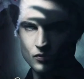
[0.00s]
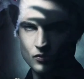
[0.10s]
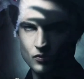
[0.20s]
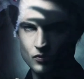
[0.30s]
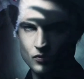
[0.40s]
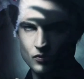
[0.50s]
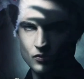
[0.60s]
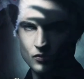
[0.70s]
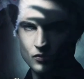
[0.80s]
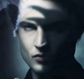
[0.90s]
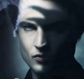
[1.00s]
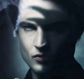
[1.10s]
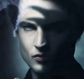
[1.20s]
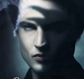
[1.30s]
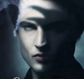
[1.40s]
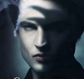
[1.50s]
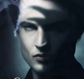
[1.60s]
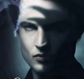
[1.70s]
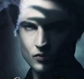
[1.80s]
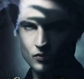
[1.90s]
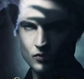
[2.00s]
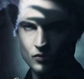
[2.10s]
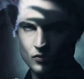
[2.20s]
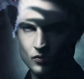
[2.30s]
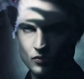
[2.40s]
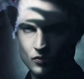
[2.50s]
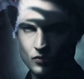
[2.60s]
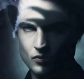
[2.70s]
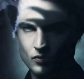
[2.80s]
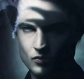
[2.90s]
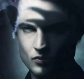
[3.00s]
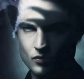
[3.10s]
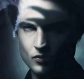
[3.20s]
This person isn't speaking.